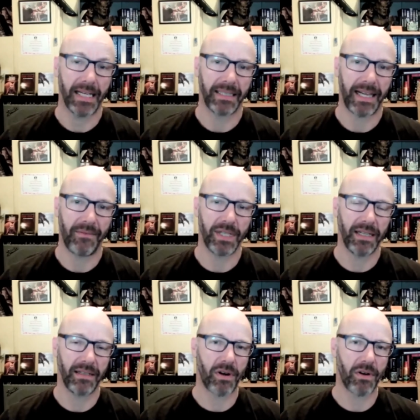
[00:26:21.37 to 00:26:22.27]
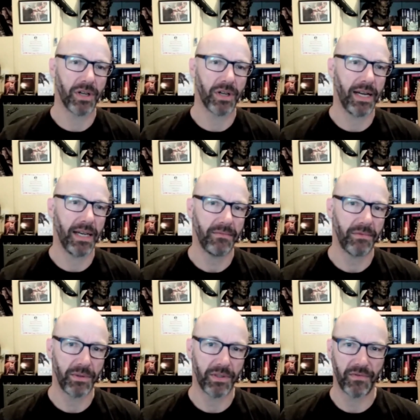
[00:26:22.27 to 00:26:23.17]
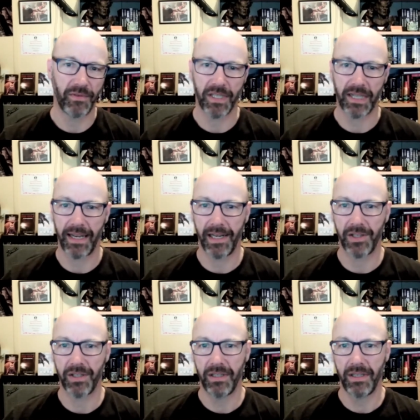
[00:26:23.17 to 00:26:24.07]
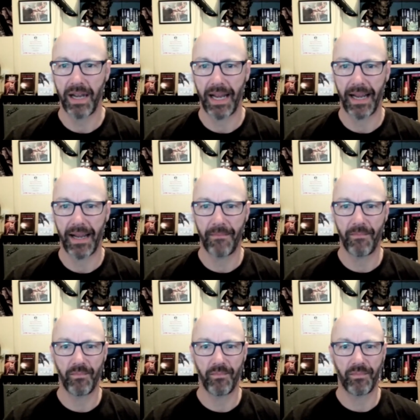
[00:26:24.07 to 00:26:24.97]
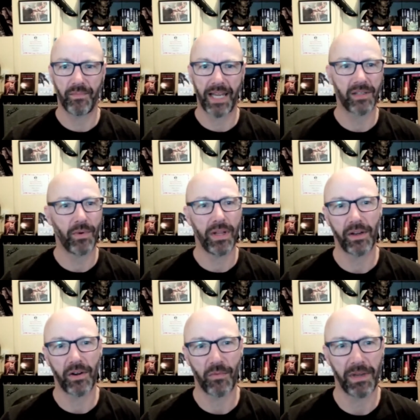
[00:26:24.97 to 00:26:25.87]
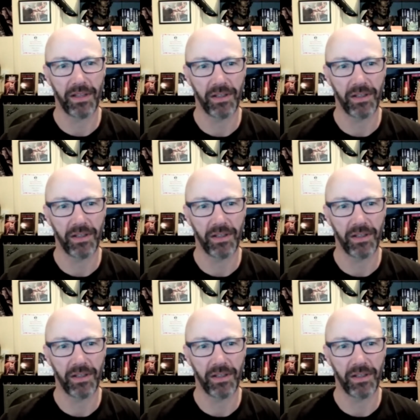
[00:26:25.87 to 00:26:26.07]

that was in Crowshine, which was the first collection. That's the one that got me the